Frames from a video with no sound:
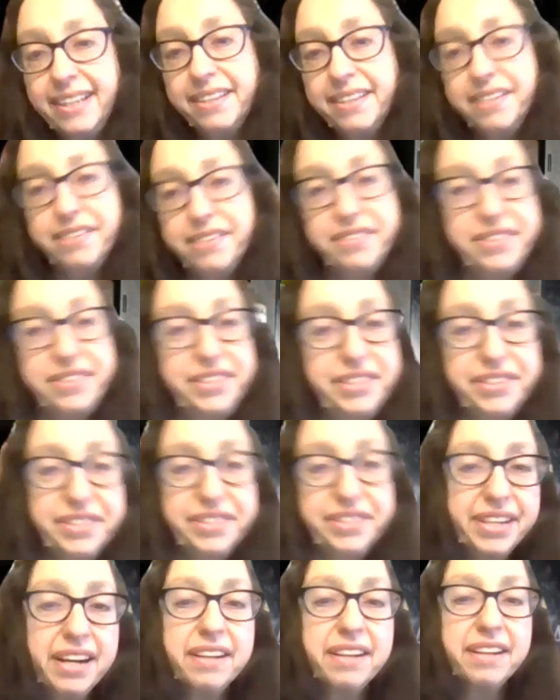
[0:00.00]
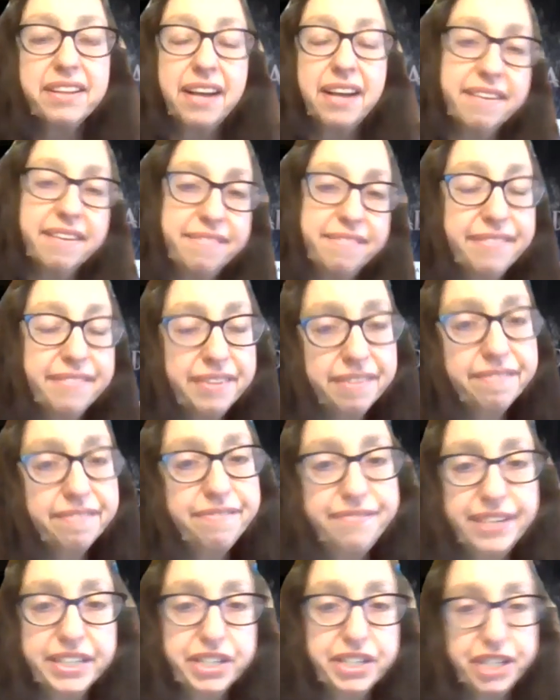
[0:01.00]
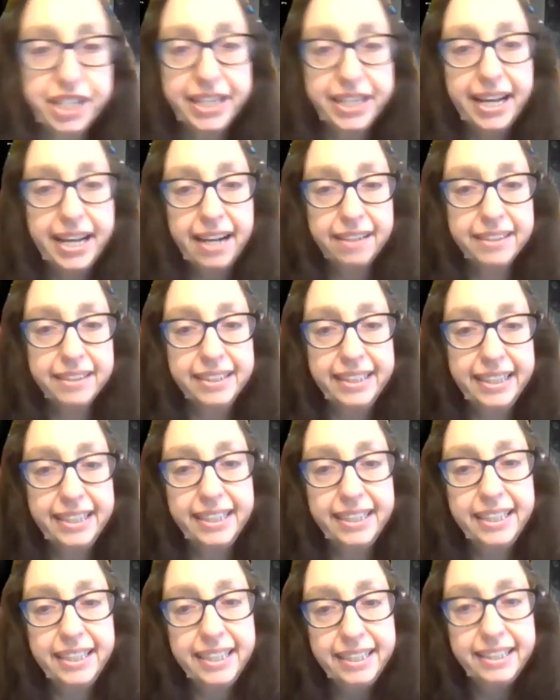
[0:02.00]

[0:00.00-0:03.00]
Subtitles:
There's just a lot of fictionality